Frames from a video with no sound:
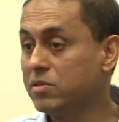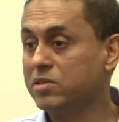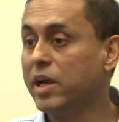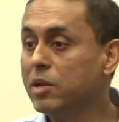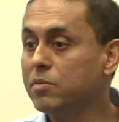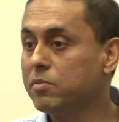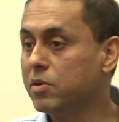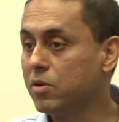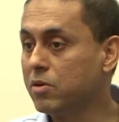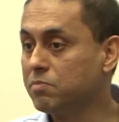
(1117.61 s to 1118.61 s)
sustainable
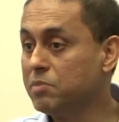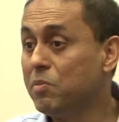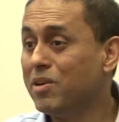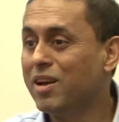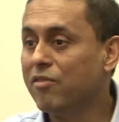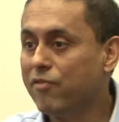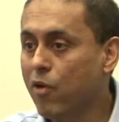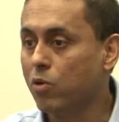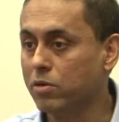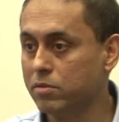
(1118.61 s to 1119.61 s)
because people can't
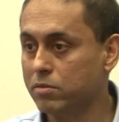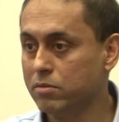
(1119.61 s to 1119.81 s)
afford